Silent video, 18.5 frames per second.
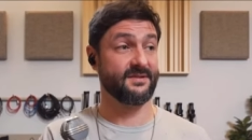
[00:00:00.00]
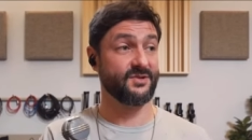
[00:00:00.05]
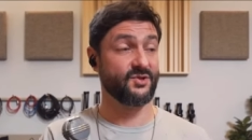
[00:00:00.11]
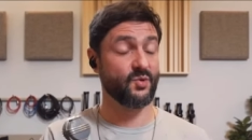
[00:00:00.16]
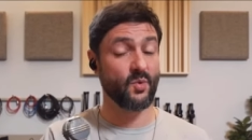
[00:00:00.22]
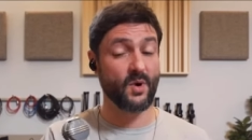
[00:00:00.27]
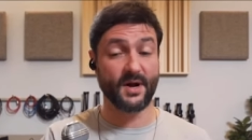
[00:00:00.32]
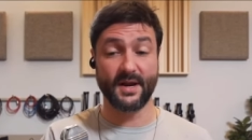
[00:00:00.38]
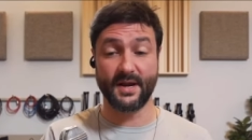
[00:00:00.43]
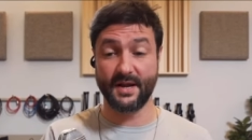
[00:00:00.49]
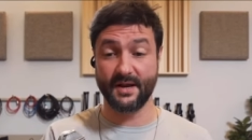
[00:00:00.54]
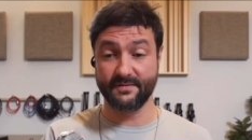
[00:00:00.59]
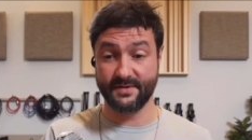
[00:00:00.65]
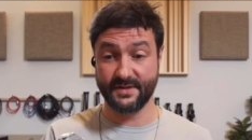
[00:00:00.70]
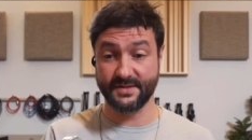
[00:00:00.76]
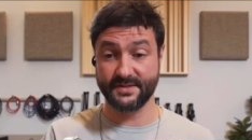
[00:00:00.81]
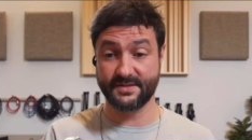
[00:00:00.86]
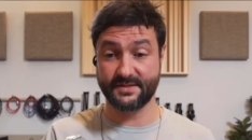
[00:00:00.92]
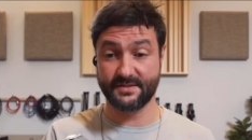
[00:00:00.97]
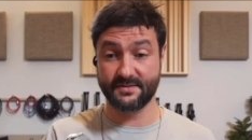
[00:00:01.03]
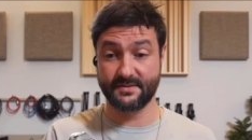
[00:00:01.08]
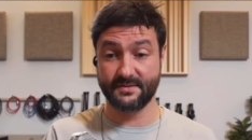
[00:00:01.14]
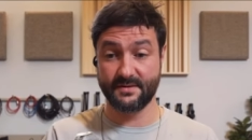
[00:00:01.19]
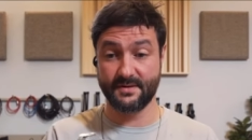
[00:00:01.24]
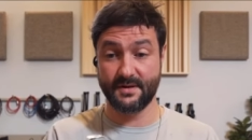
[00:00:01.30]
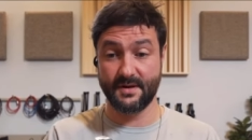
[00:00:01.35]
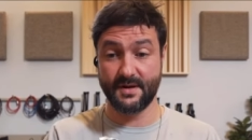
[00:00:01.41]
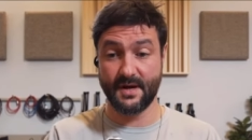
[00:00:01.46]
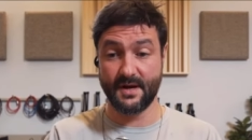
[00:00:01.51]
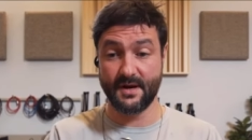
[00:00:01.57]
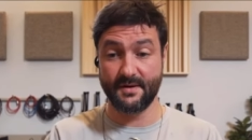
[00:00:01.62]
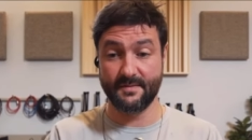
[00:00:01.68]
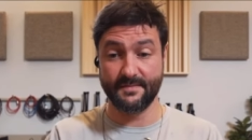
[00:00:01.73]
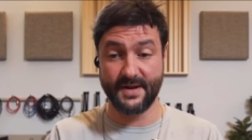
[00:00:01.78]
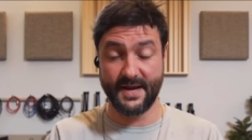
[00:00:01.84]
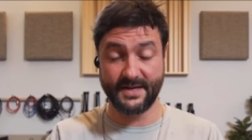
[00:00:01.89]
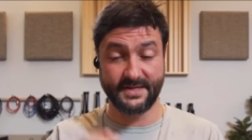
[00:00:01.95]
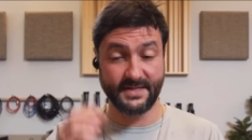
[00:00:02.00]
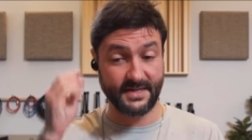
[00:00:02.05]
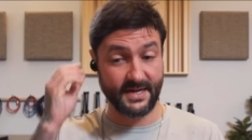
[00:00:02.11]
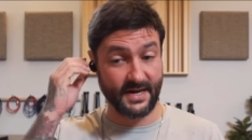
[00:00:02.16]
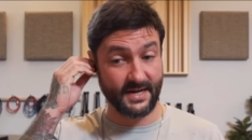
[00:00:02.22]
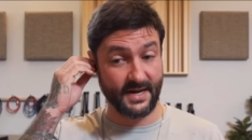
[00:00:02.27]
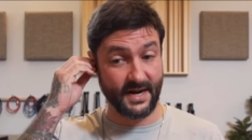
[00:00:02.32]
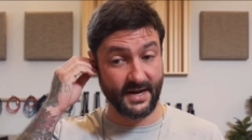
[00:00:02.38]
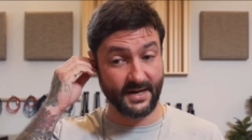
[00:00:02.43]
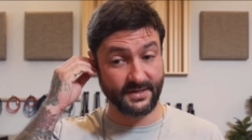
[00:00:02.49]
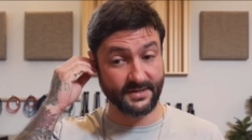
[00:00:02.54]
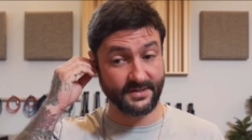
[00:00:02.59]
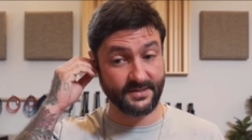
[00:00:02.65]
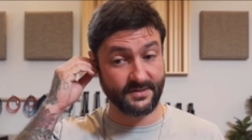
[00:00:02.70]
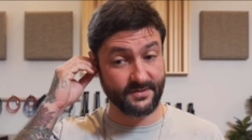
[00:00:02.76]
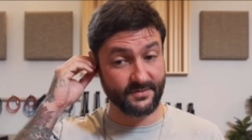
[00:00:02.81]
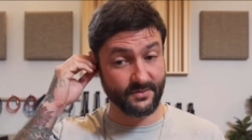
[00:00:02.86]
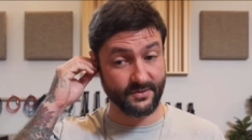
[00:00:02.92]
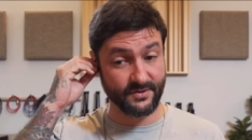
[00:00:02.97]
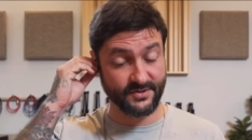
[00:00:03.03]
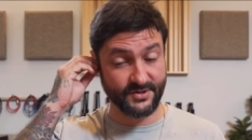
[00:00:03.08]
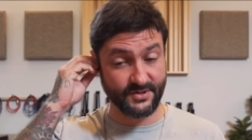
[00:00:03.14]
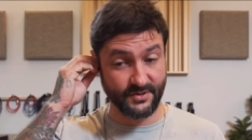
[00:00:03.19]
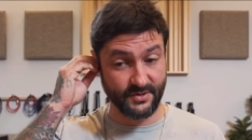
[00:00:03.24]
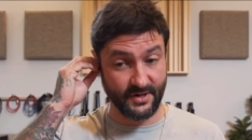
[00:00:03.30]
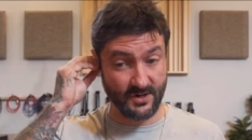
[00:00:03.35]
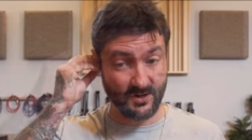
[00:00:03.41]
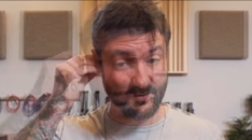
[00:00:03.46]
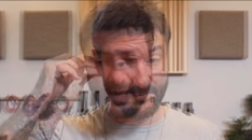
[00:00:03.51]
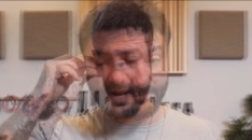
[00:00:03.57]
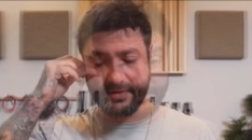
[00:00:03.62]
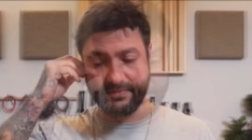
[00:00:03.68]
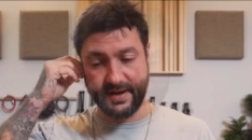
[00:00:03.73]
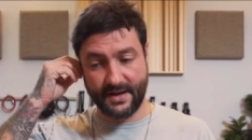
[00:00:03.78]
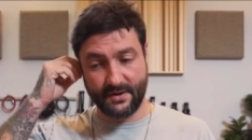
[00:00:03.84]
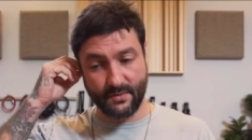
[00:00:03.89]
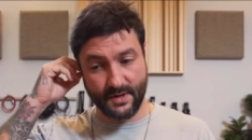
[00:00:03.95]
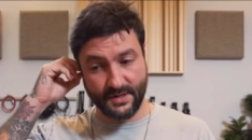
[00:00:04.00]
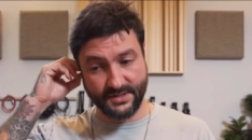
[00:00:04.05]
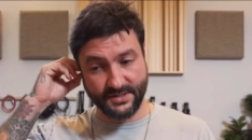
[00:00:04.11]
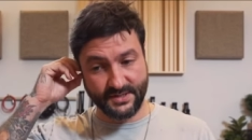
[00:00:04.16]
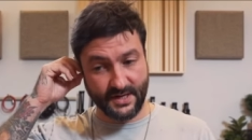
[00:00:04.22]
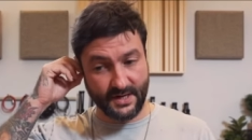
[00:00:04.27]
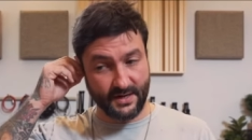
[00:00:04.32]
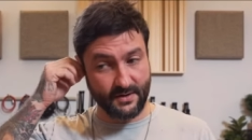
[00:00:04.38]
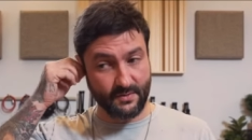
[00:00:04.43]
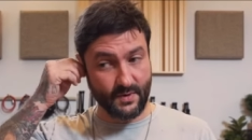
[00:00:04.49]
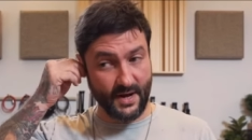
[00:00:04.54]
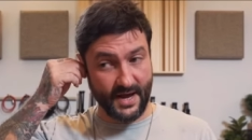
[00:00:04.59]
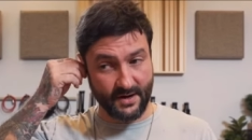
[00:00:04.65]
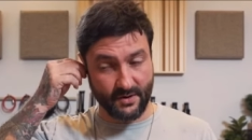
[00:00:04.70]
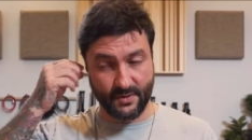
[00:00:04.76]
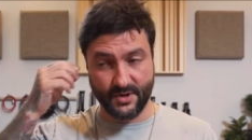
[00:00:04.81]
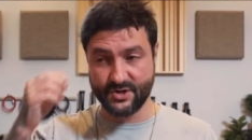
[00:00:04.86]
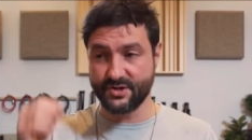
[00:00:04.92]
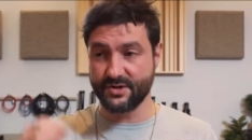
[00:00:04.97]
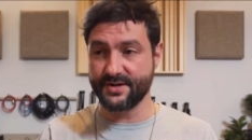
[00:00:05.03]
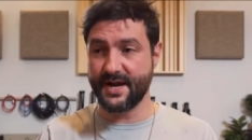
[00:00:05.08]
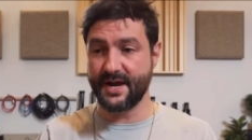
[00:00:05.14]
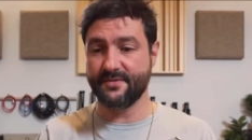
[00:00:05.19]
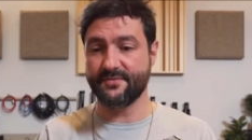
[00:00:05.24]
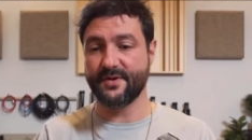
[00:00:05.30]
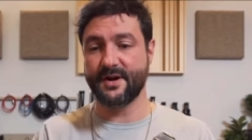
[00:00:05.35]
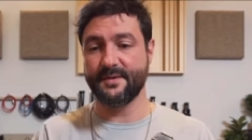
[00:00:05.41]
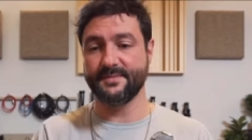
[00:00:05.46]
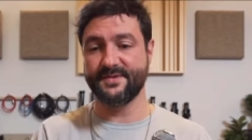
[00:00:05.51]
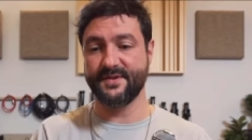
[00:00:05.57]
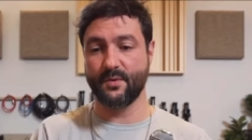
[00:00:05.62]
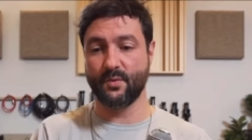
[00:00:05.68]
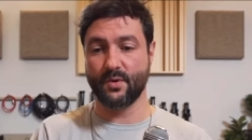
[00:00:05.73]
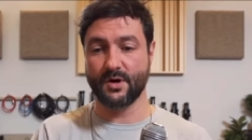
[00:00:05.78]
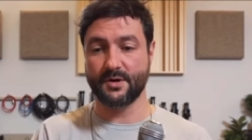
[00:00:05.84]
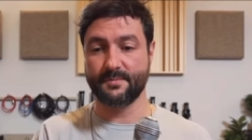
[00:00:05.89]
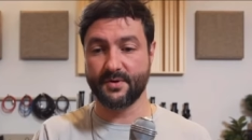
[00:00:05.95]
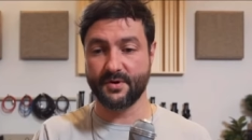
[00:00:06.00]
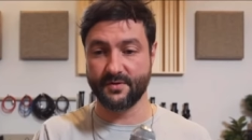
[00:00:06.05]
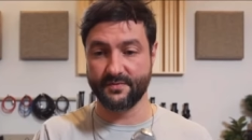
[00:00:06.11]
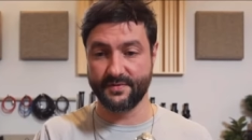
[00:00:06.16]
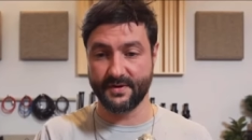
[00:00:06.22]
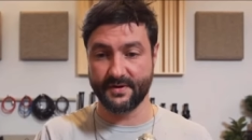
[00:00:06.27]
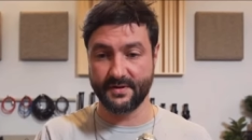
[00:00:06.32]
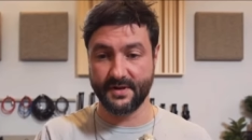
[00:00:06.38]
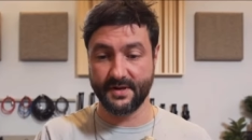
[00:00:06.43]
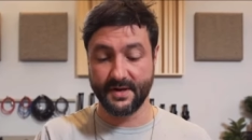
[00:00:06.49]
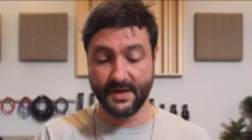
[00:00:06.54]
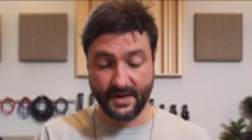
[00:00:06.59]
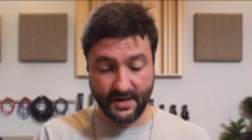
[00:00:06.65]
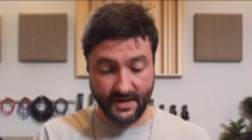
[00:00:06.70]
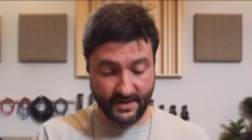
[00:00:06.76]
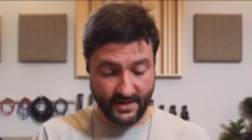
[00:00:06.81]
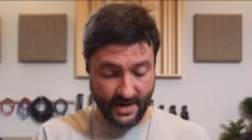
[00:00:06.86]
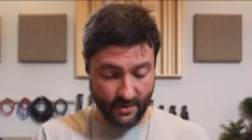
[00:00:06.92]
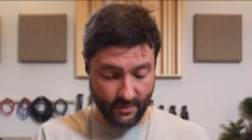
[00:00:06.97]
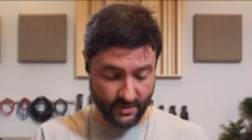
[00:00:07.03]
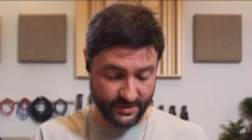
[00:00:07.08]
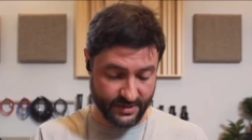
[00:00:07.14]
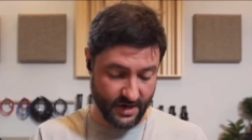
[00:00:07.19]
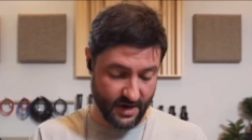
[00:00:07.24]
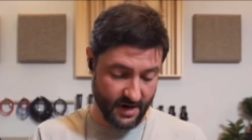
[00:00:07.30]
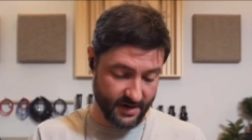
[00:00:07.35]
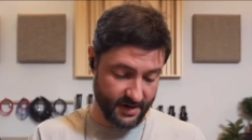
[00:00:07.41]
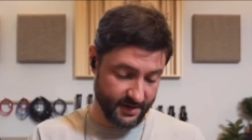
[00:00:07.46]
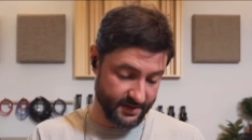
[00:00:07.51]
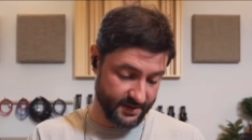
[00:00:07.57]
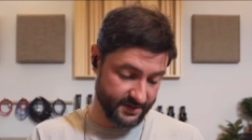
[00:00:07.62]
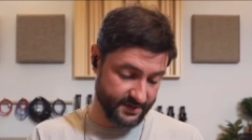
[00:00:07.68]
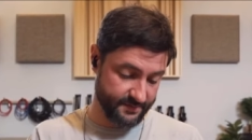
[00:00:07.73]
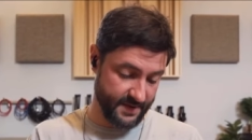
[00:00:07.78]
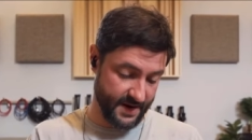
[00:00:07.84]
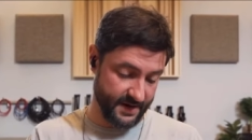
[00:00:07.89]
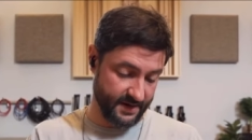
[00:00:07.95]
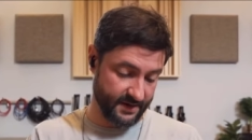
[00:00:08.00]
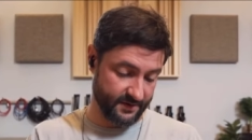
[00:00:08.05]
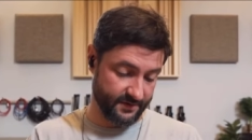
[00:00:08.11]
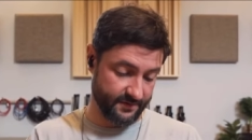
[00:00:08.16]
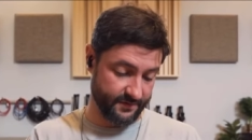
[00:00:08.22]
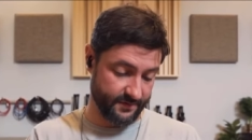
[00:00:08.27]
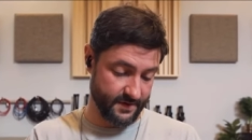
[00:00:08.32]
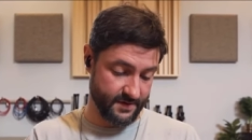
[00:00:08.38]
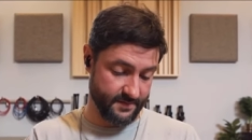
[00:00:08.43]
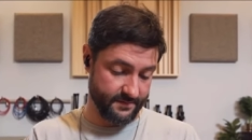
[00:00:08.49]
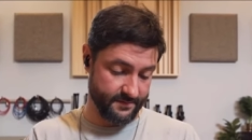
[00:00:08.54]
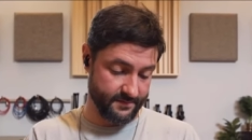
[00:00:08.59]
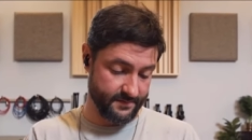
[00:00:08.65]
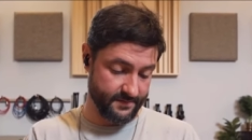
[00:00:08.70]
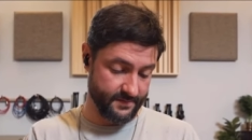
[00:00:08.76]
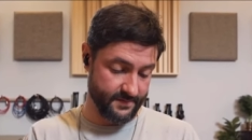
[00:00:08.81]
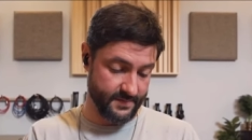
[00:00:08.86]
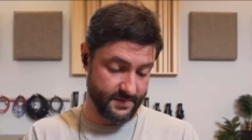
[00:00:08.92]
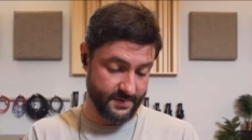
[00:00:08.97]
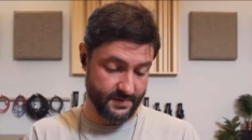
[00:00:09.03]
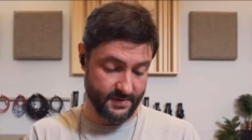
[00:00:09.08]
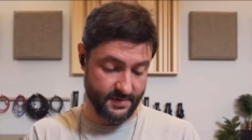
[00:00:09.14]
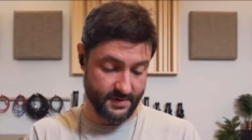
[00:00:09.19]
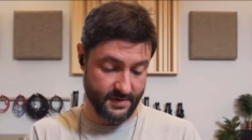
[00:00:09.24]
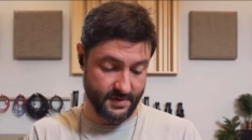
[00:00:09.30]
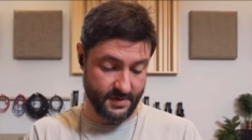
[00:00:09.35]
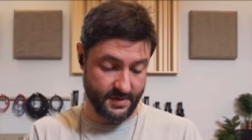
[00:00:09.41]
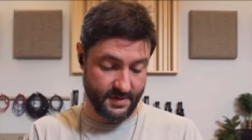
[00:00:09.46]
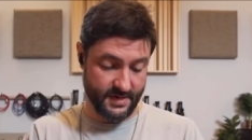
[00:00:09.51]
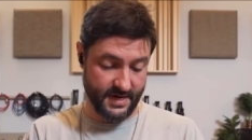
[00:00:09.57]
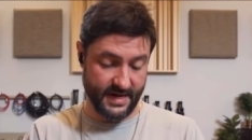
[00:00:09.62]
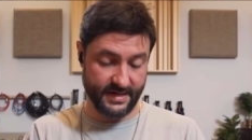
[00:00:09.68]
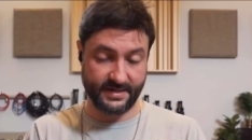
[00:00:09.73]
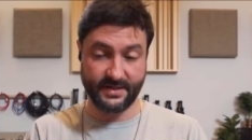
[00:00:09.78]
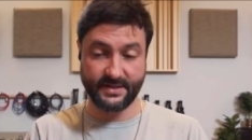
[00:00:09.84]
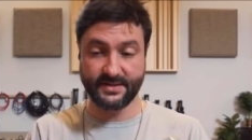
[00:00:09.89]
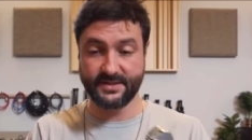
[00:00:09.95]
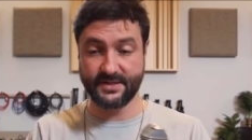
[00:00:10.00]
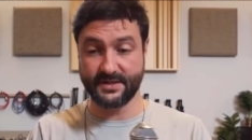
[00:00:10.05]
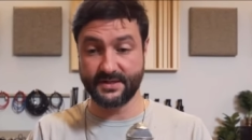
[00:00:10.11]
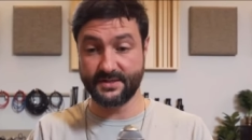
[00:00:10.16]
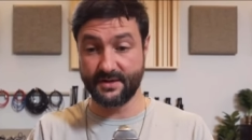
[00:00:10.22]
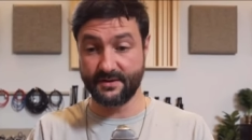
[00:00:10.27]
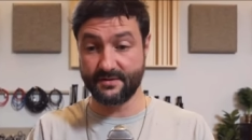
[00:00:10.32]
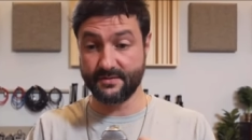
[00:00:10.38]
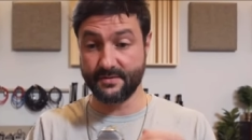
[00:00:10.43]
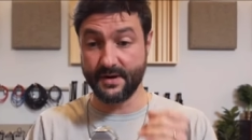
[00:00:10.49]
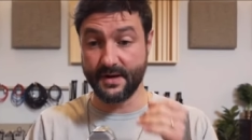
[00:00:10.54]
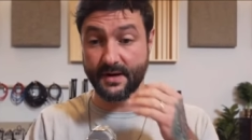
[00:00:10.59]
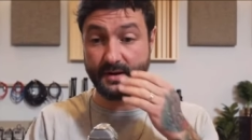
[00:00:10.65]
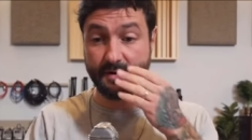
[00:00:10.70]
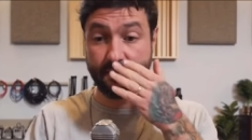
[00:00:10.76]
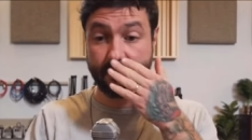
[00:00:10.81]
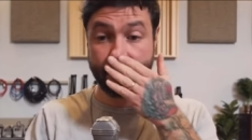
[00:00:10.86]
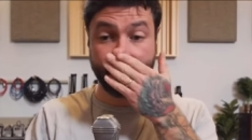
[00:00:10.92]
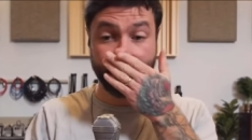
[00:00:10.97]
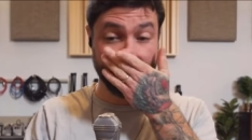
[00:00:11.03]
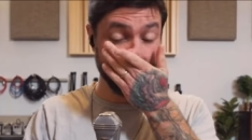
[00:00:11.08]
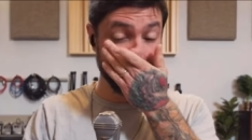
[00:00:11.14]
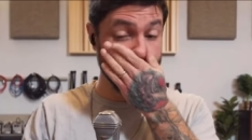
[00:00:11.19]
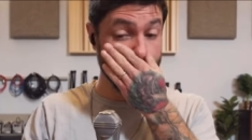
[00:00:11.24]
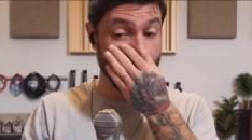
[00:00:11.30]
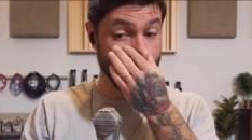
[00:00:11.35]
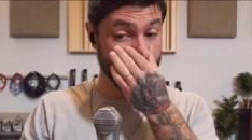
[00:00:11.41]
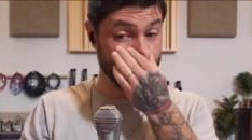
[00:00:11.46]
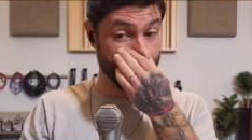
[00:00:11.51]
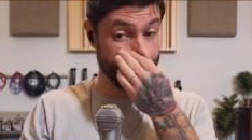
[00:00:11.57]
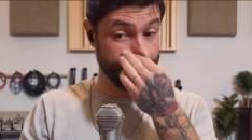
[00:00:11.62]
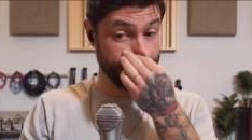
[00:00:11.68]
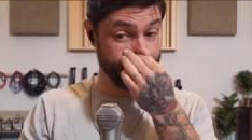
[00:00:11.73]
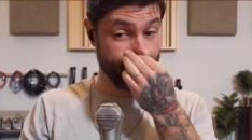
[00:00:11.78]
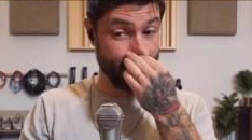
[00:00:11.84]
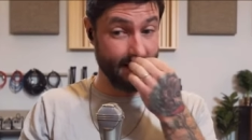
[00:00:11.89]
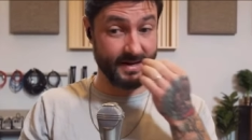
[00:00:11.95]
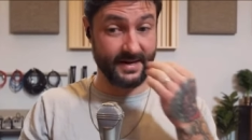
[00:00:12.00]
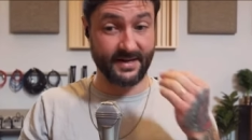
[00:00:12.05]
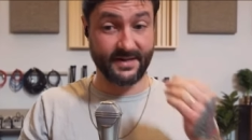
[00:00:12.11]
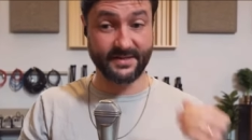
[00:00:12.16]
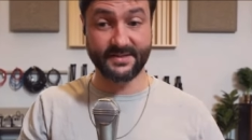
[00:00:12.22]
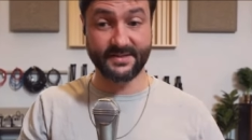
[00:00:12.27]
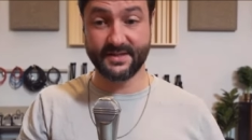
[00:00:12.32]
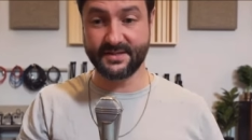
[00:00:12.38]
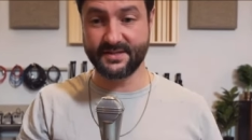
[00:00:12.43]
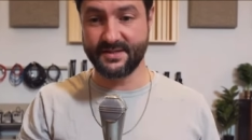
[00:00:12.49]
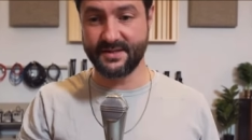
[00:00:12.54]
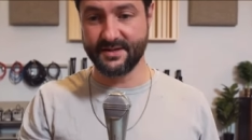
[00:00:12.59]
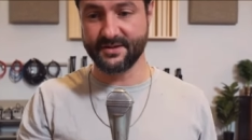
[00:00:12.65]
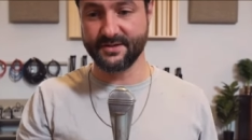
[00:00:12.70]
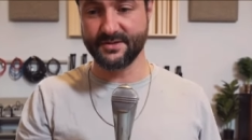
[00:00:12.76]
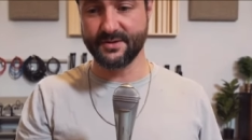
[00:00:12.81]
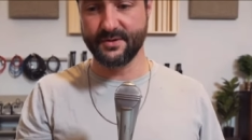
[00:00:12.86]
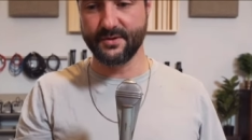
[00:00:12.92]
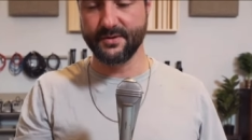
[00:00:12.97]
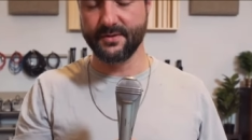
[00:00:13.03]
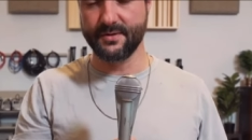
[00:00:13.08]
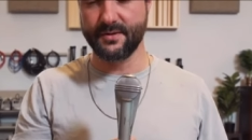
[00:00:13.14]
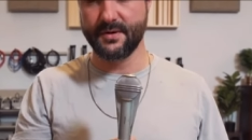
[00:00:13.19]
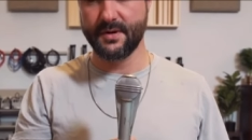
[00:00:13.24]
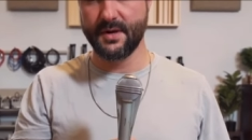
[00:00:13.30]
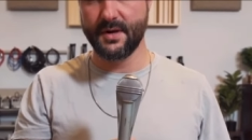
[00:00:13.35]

20 of these um, through the studio. And I've had ones that had original diaphragms that worked perfectly. Now we're talking, this mic is from 1963. So oh this oh mic God. is 60 years old.